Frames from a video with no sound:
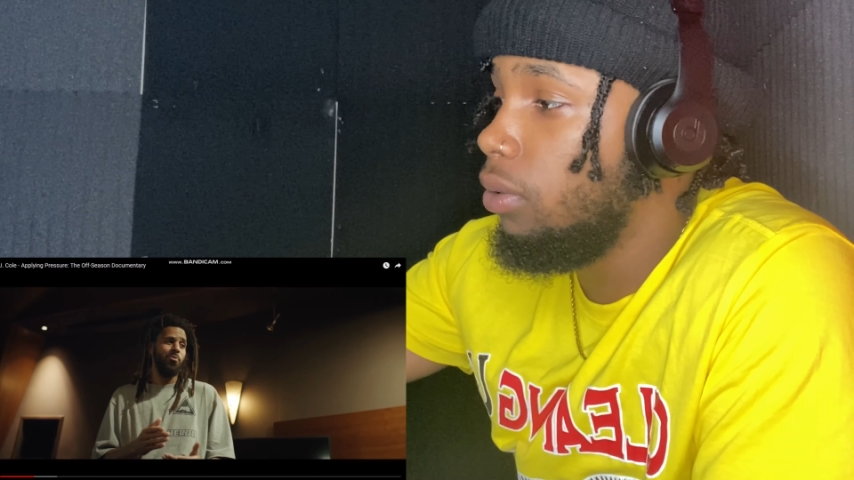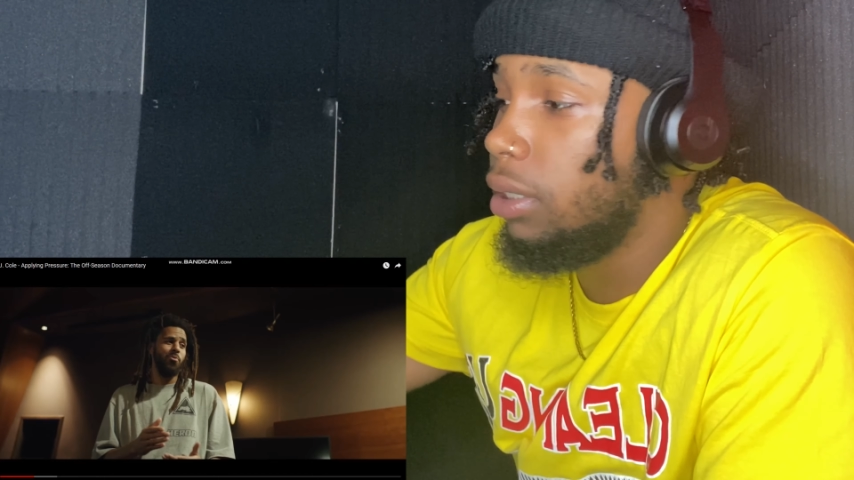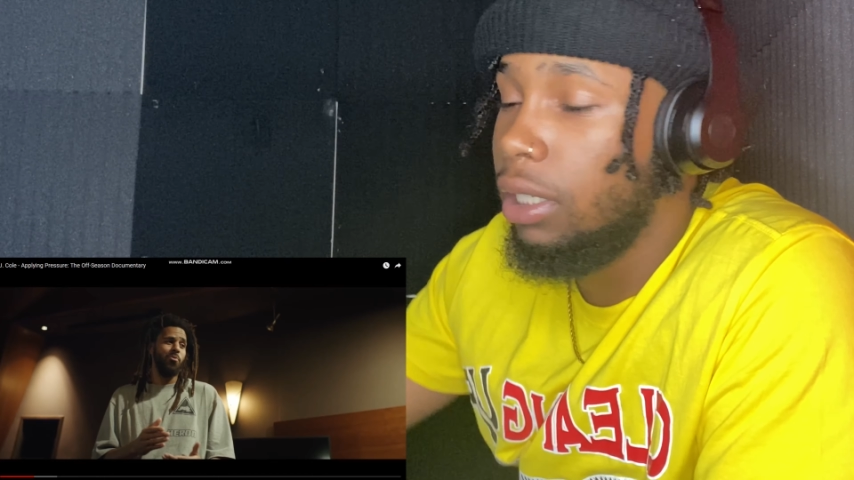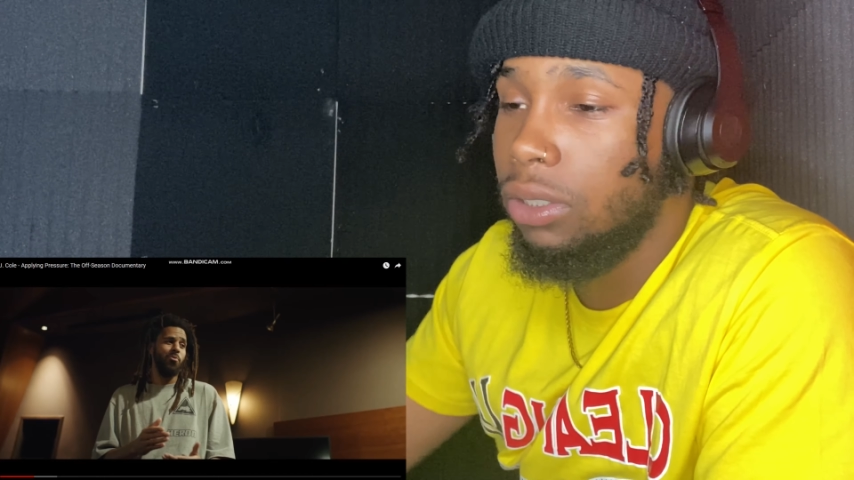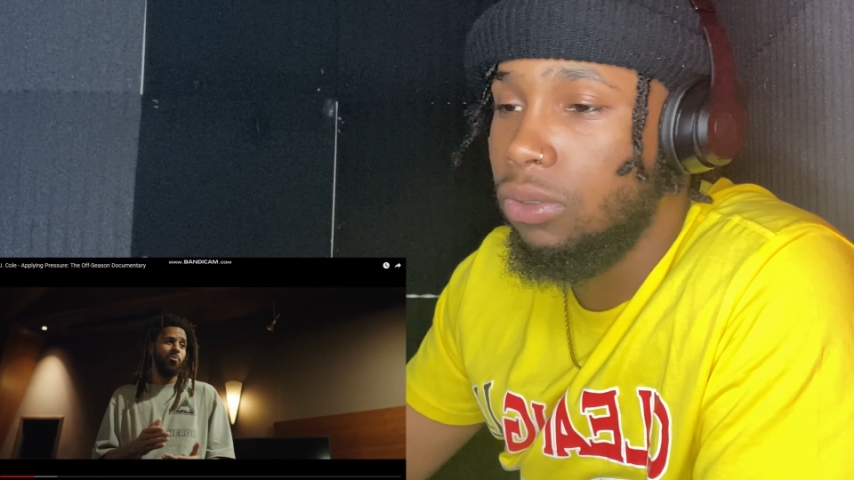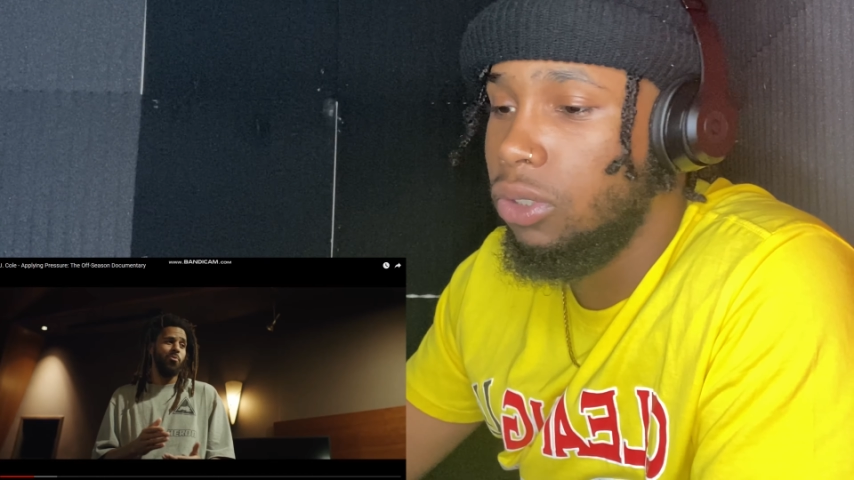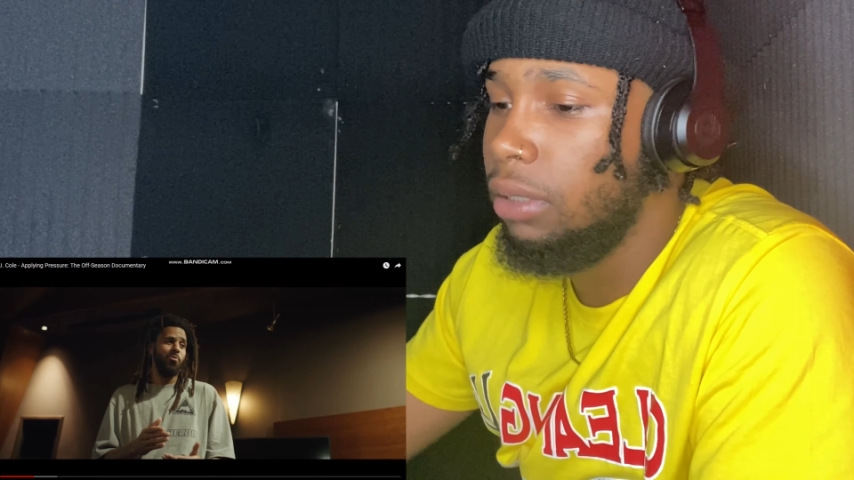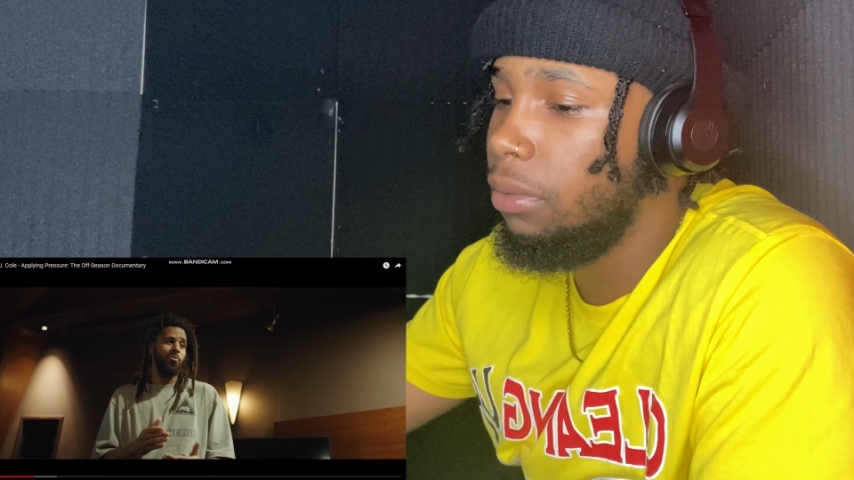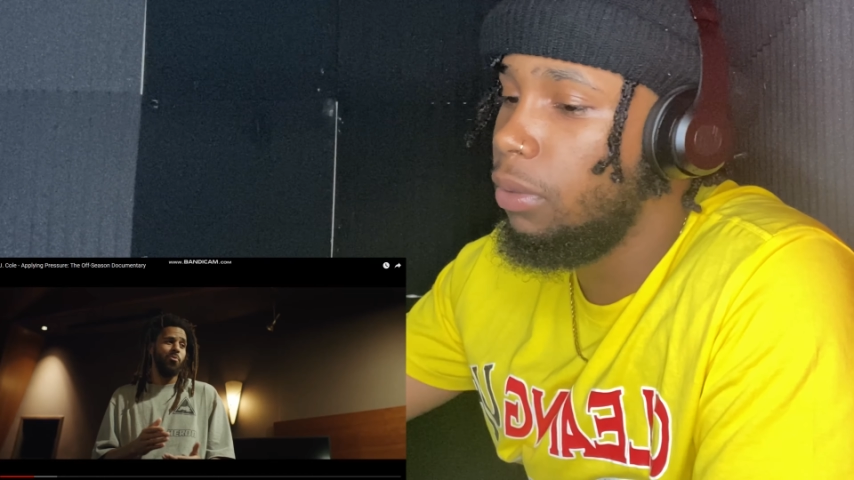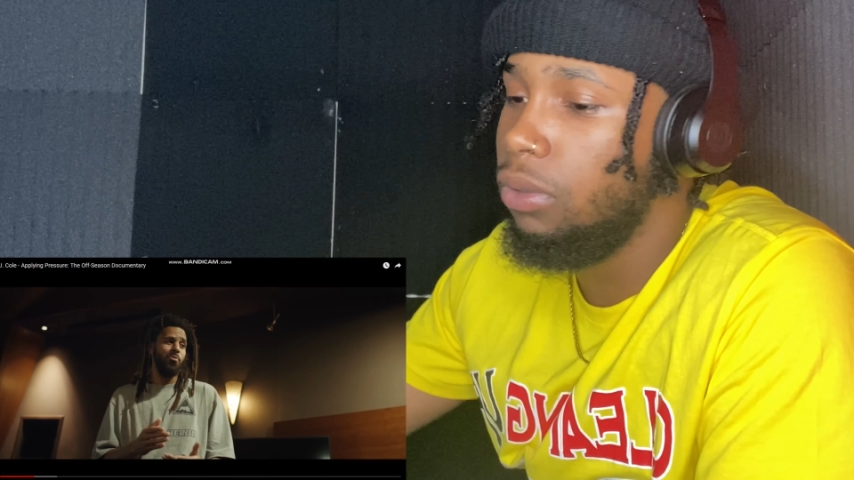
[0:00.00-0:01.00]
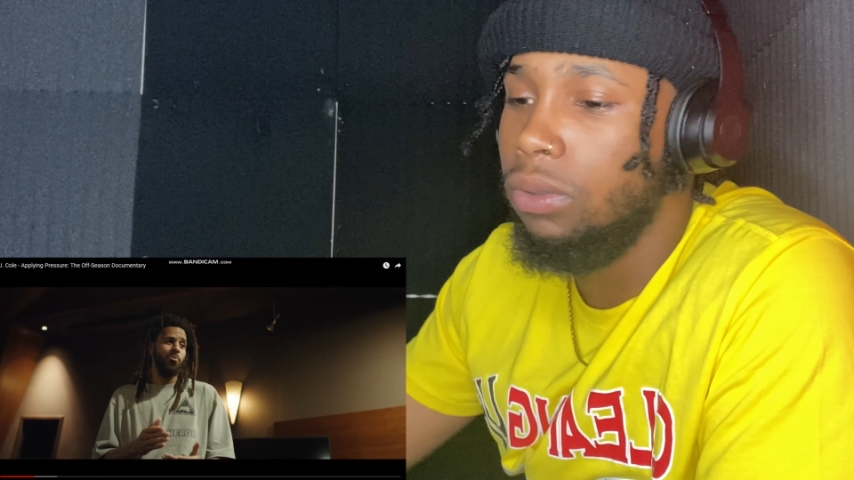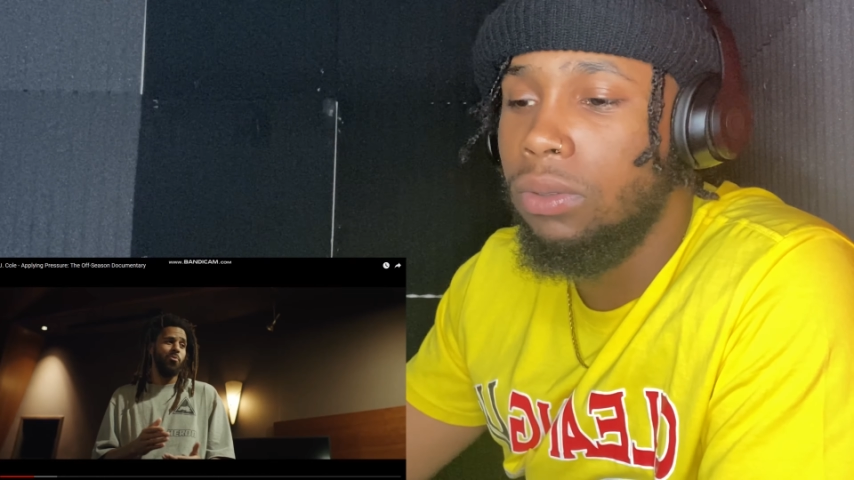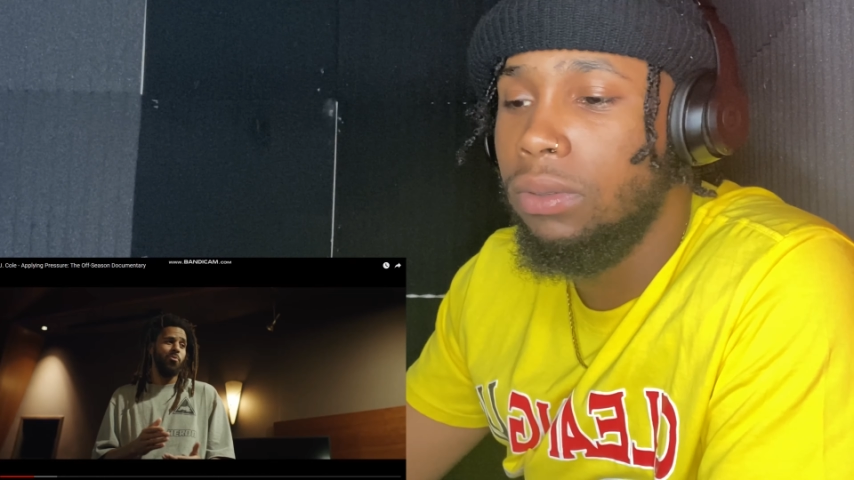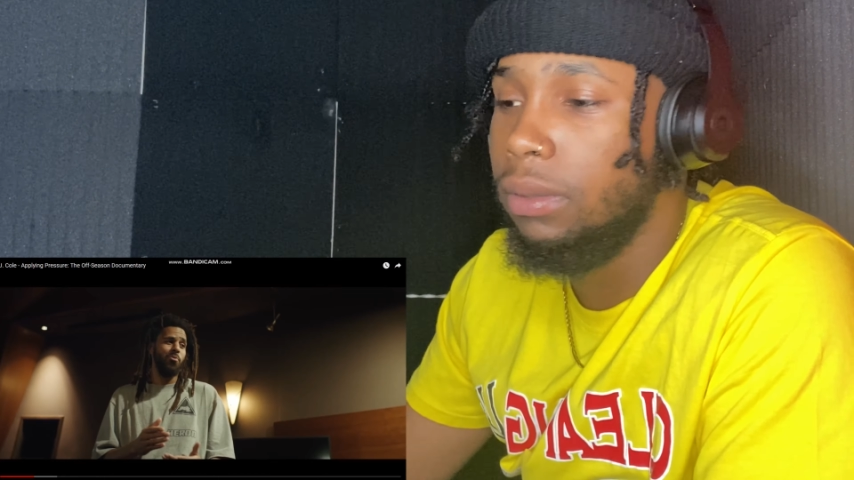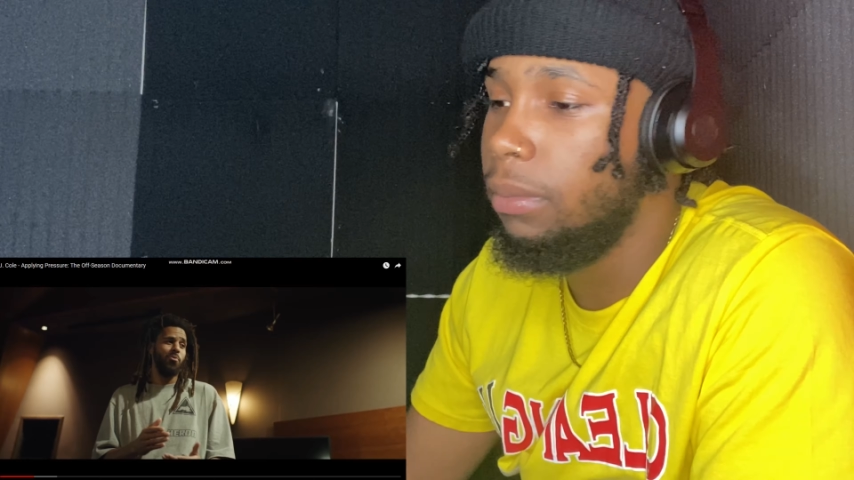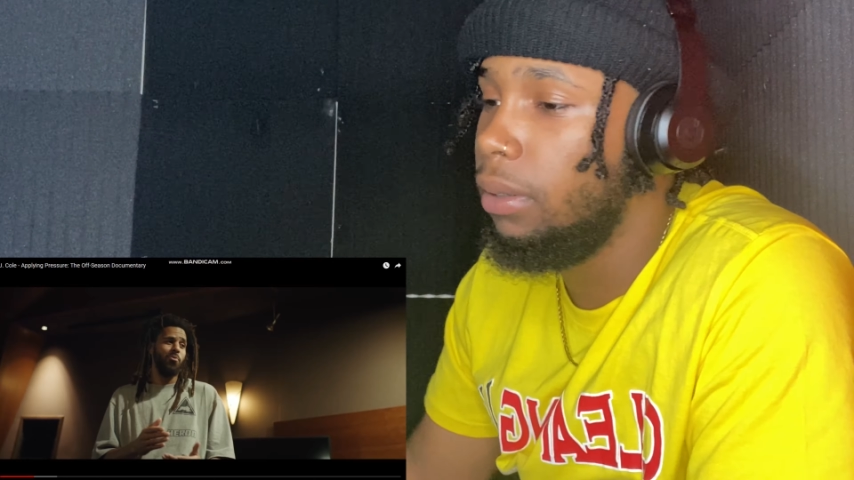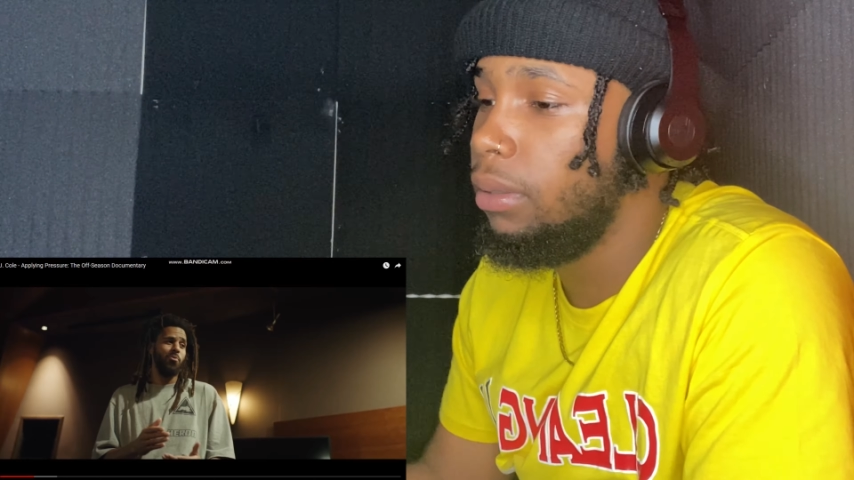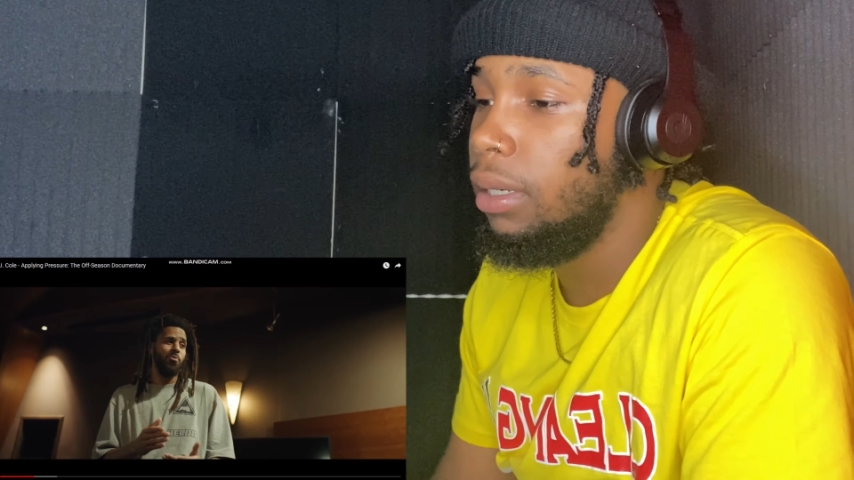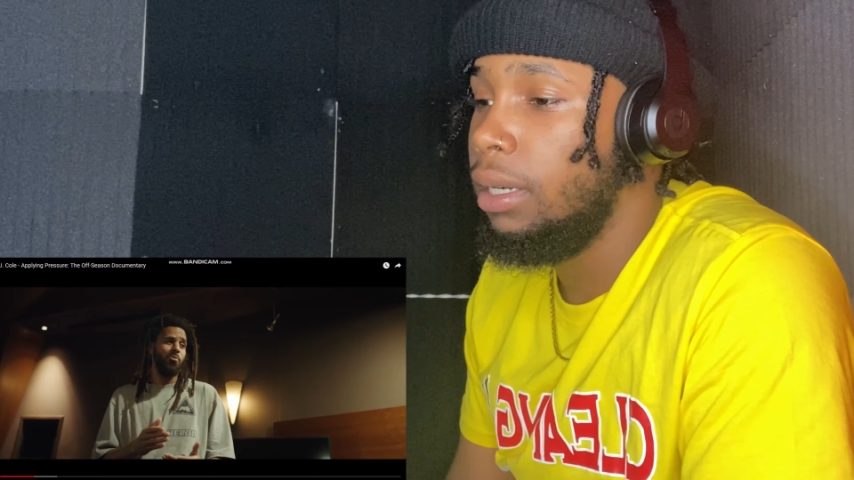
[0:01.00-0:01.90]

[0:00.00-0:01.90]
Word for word: chase your dream, bro, what you doing, bro?